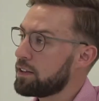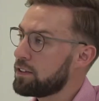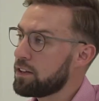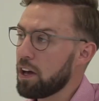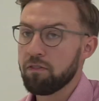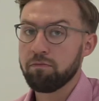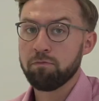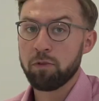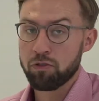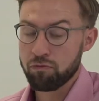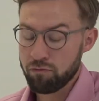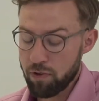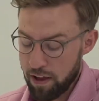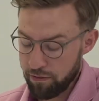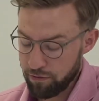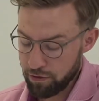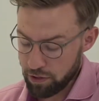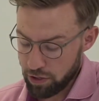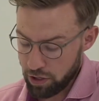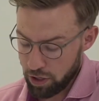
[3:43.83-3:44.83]
government
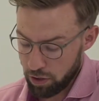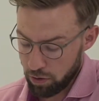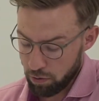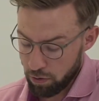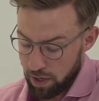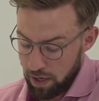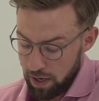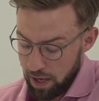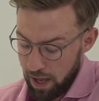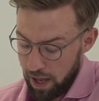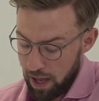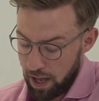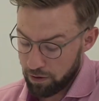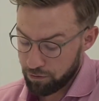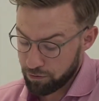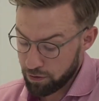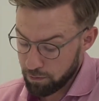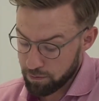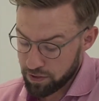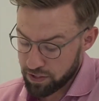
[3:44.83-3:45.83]
revenue
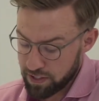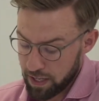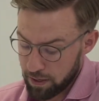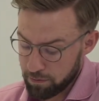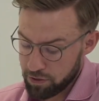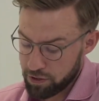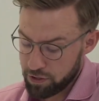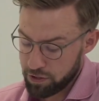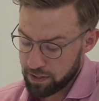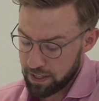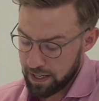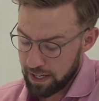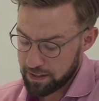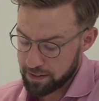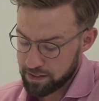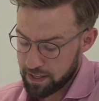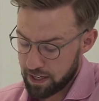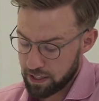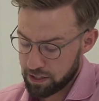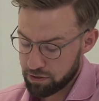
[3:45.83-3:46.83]
from stamp duty
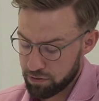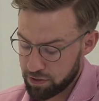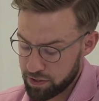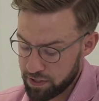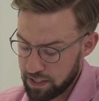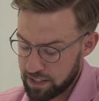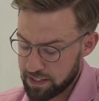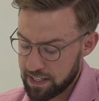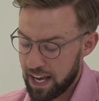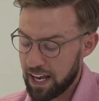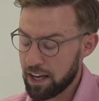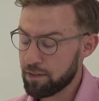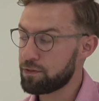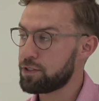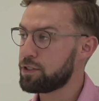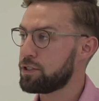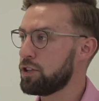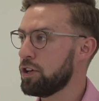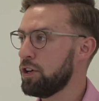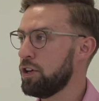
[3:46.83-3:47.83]
land tax receipts have
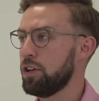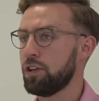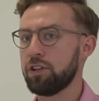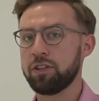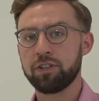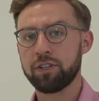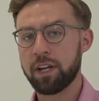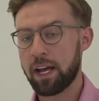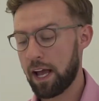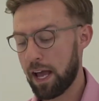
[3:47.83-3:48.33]
surged.